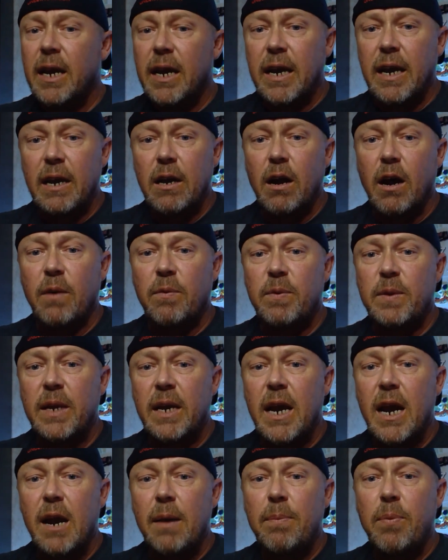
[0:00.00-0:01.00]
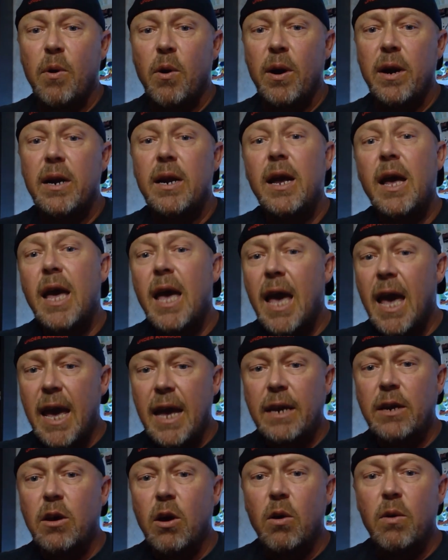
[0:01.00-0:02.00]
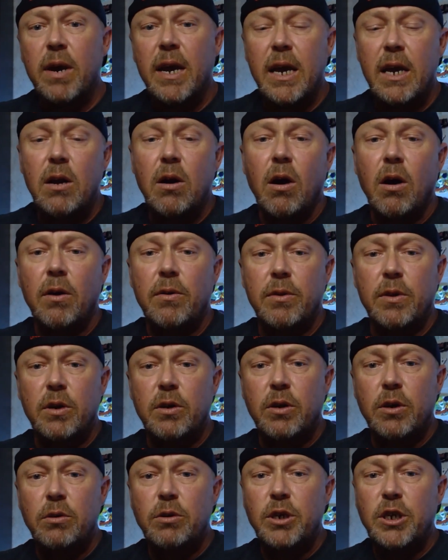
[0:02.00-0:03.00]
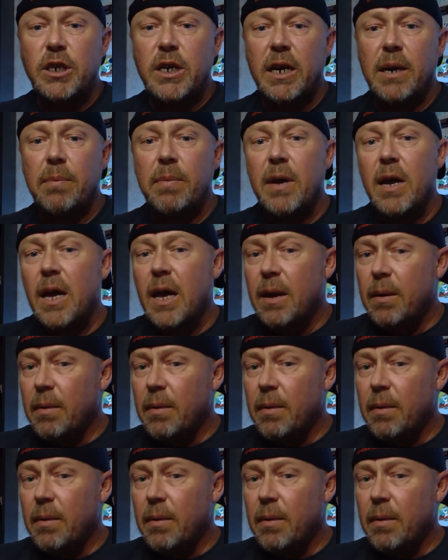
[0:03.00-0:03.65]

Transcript: get off at the airport, and go get on the cruise ship,